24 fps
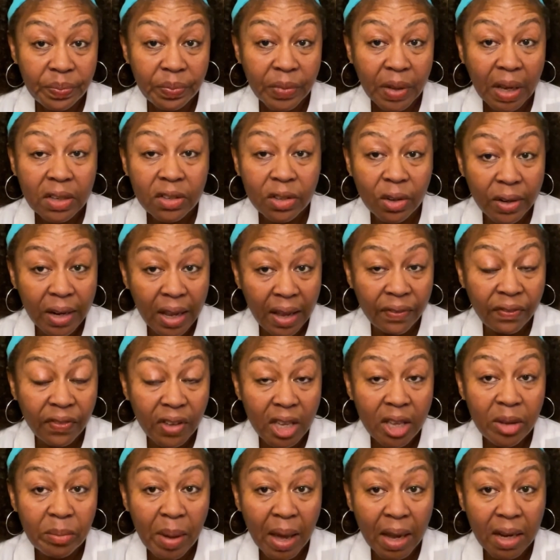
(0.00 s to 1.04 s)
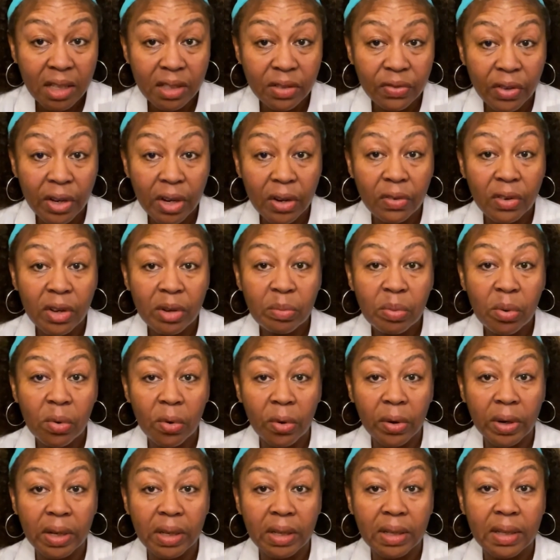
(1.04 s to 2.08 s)
So that feedback is very
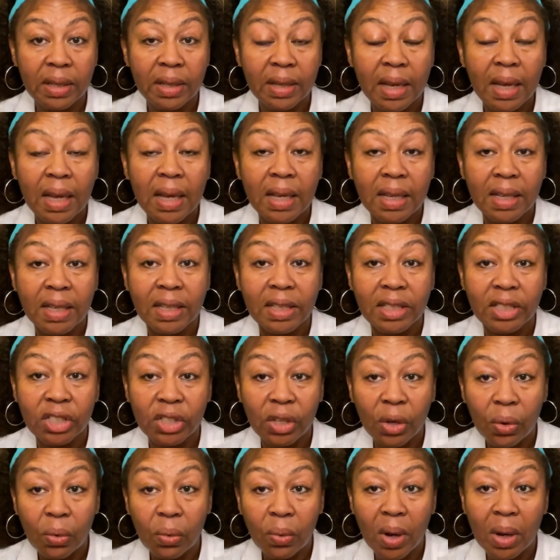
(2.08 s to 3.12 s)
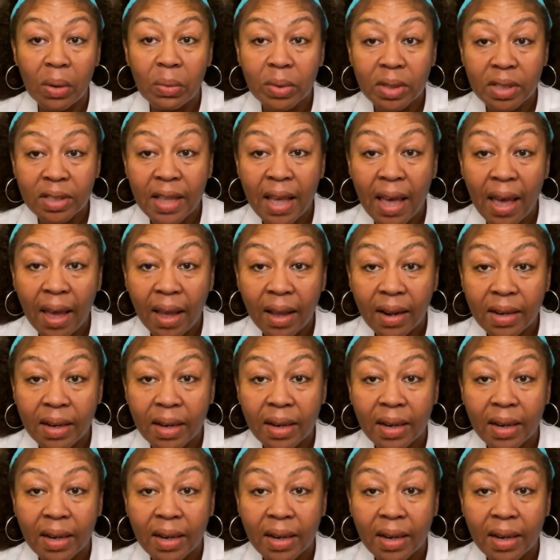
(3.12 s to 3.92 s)
important. So what was that?